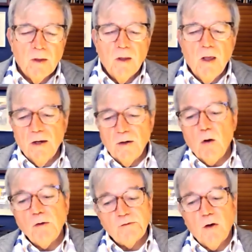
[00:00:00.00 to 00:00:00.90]
And
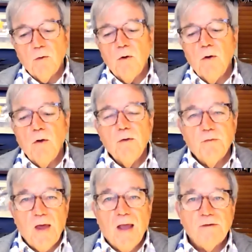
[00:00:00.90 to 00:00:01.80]
also,
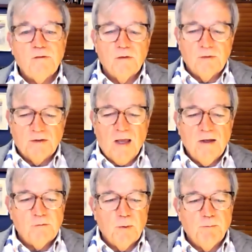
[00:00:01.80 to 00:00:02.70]
thanks to
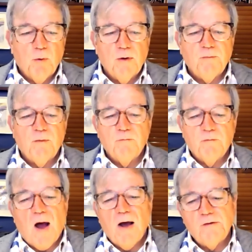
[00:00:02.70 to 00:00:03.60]
today's report from
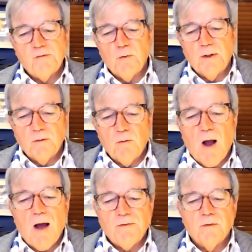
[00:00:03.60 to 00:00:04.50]
Pfizer and
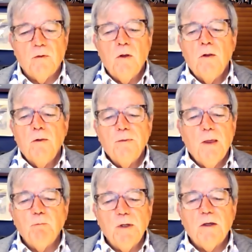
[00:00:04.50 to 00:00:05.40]
Groton, that
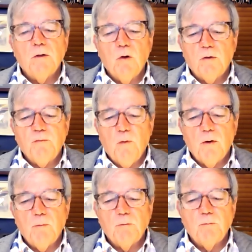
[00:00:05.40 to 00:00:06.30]
we can look
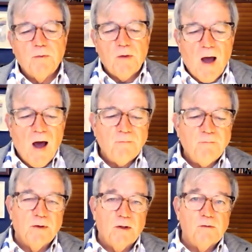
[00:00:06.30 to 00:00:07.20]
forward with
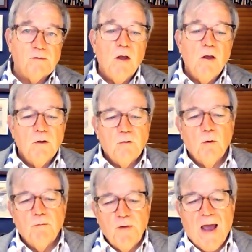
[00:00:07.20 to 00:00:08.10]
confidence to a
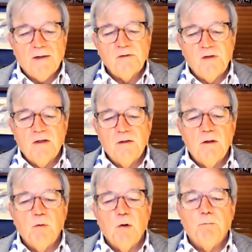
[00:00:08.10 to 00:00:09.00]
vaccine that
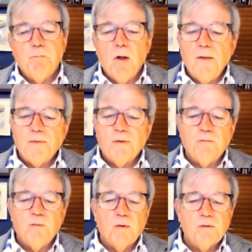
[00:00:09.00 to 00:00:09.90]
will blunt the
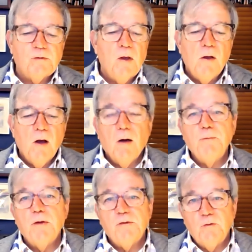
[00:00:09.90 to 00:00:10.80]
force of
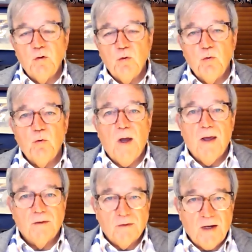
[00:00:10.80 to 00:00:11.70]
this new
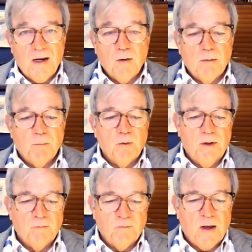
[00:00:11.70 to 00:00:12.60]
and terrible
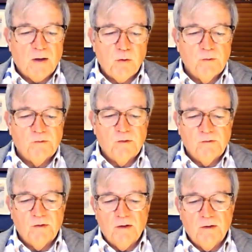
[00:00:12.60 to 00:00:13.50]
infectious
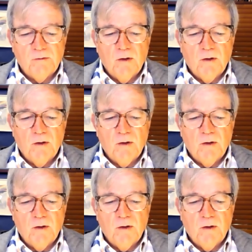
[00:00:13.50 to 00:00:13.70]
disease.